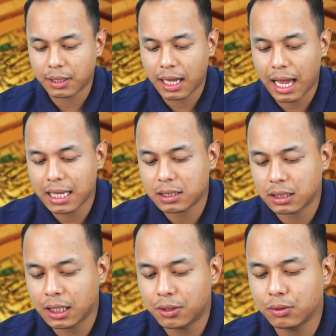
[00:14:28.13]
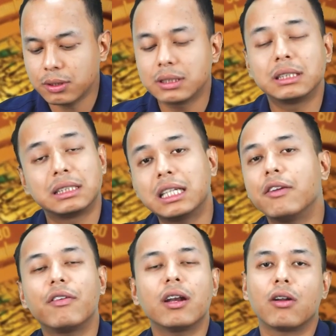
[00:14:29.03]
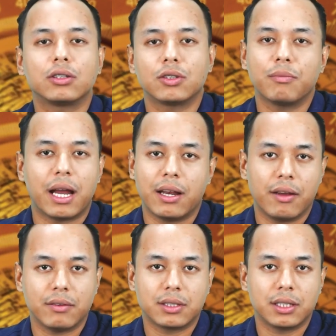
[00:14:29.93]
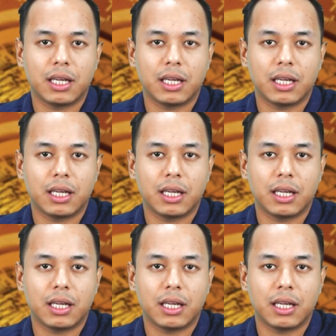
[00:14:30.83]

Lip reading: has led to significant loss of biodiversity,